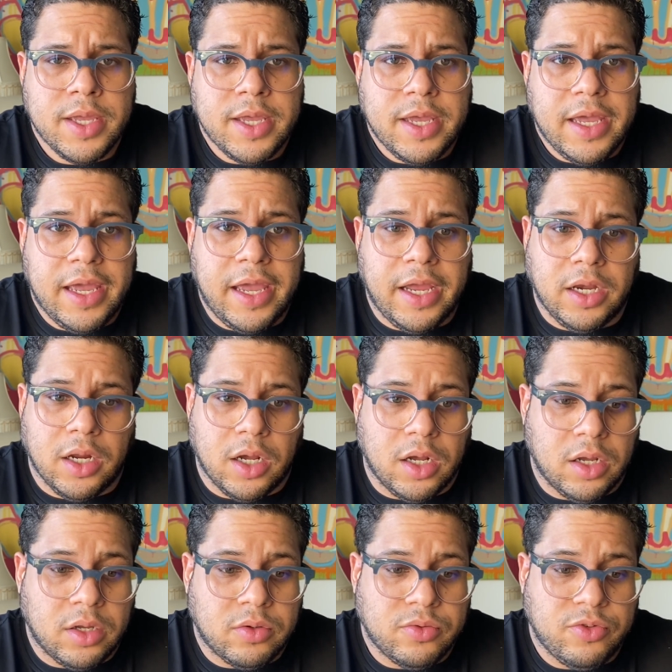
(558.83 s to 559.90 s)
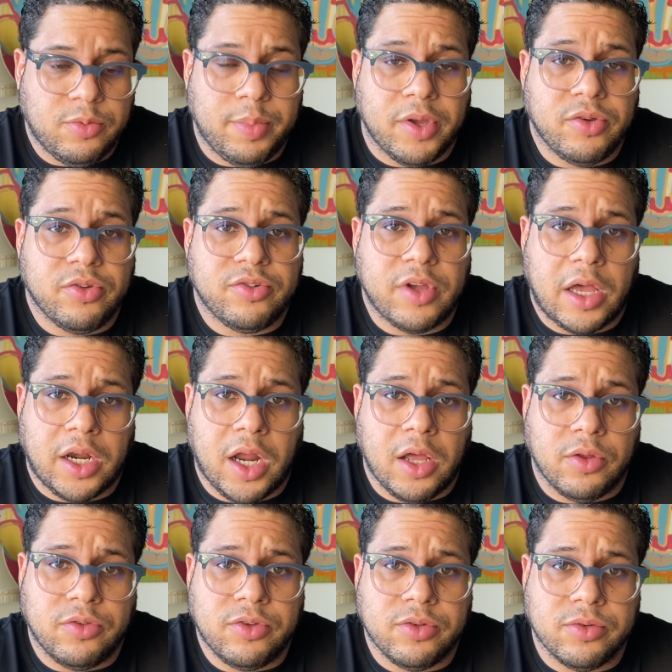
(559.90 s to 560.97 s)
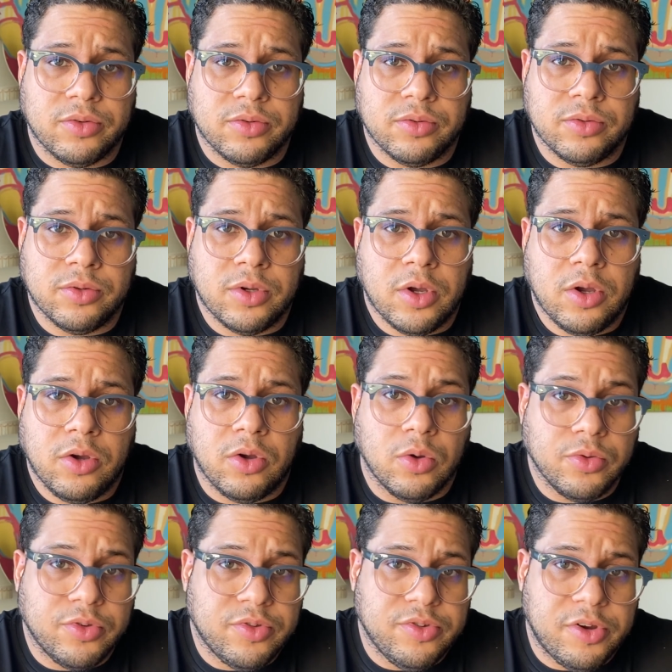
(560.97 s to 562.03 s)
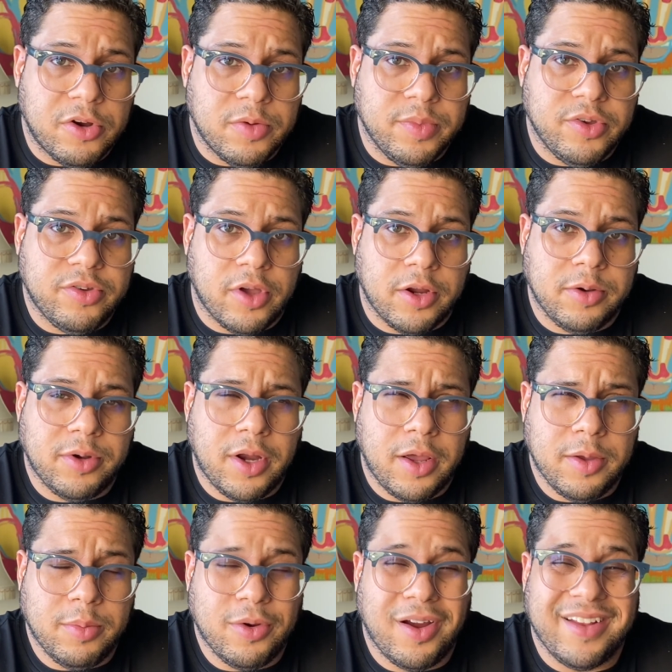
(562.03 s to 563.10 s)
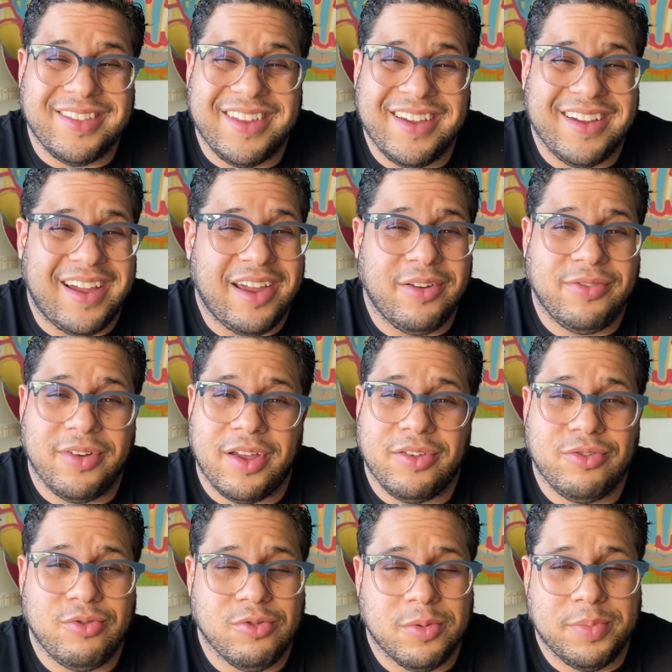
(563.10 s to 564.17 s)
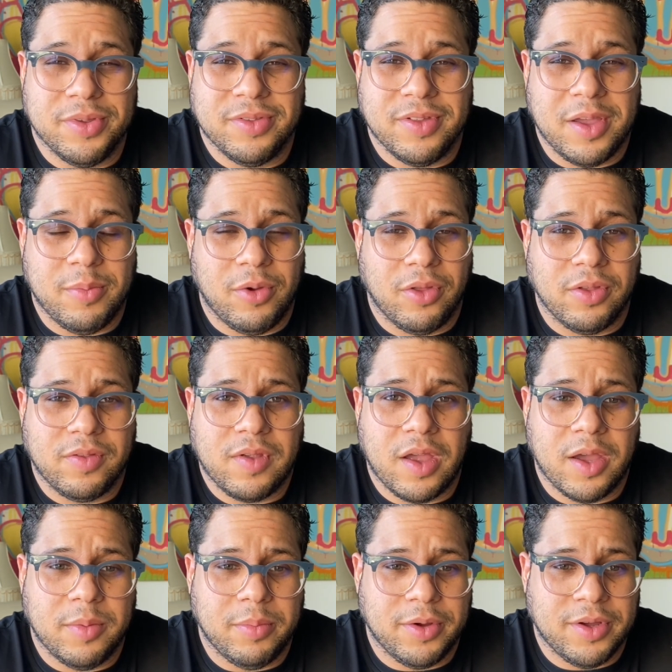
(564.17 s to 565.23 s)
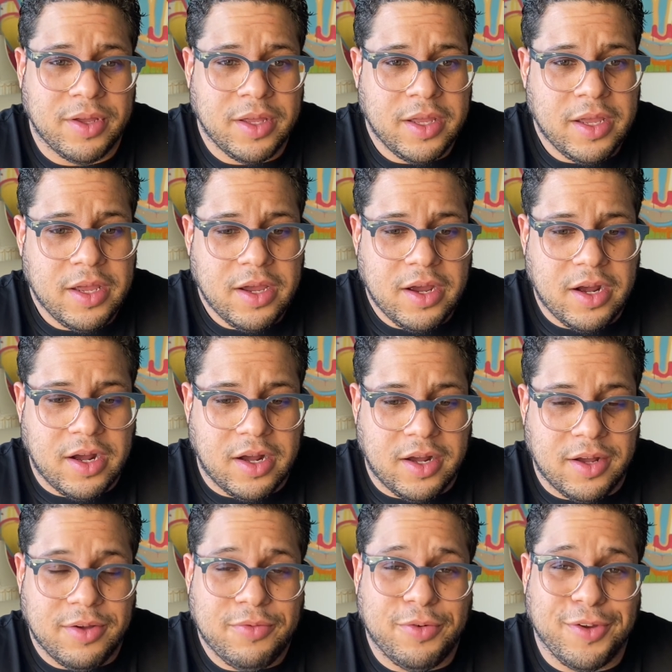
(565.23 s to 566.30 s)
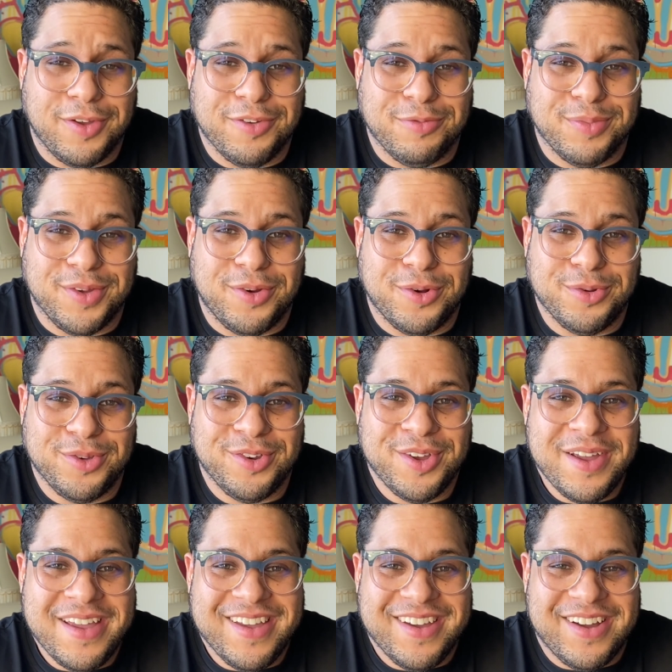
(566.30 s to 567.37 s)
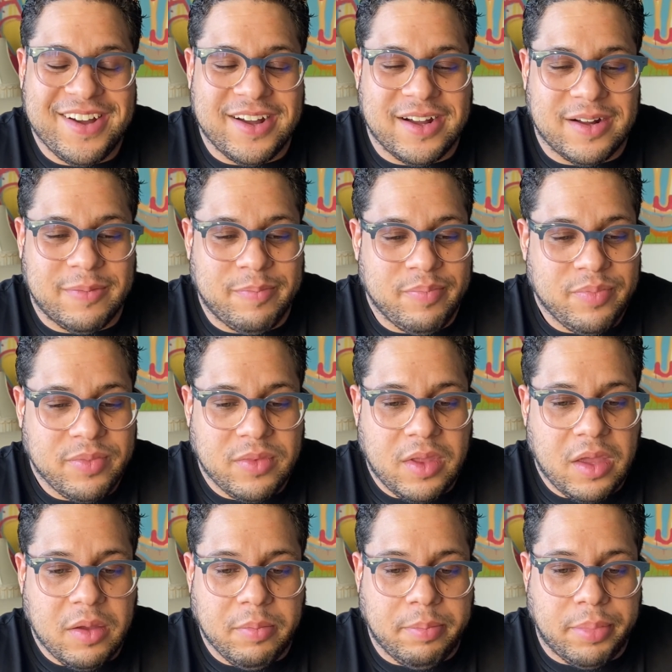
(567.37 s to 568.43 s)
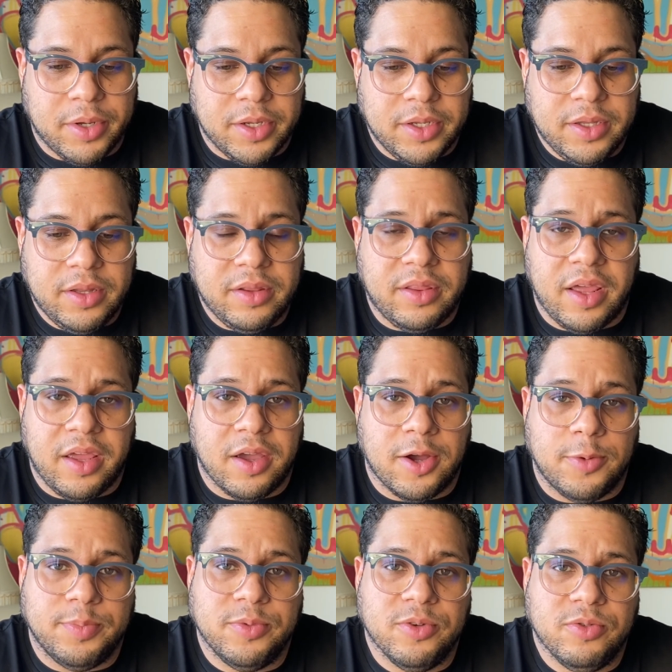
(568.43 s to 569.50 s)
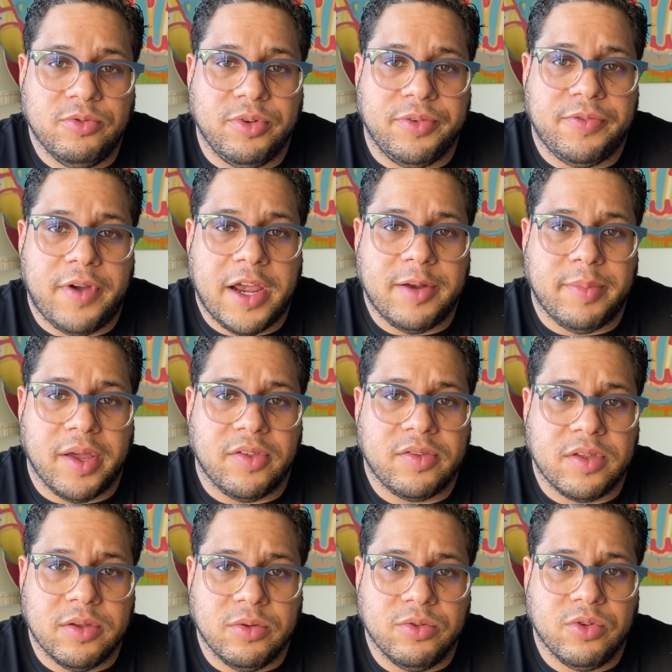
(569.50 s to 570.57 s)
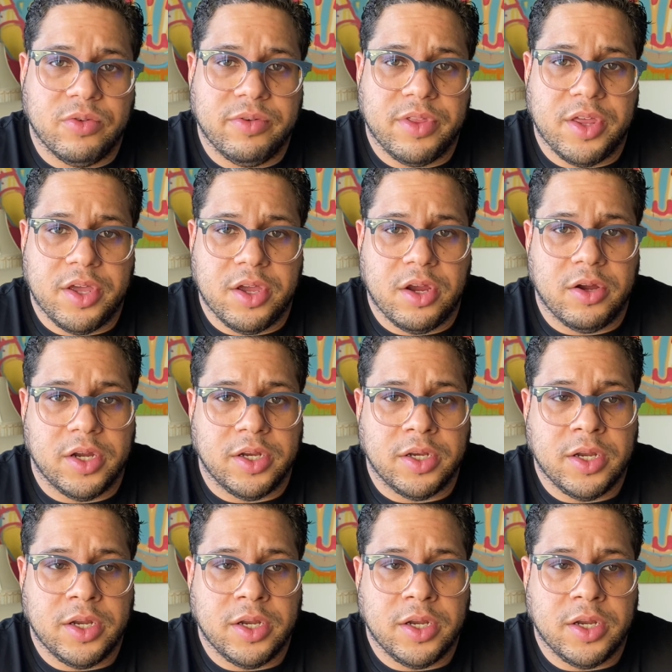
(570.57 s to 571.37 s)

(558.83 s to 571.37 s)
And special shout out to Coach Jeremy Schottenheimer. I think I screw up his name all the time, but forgive me, Coach. But they helped refine my skills over there, and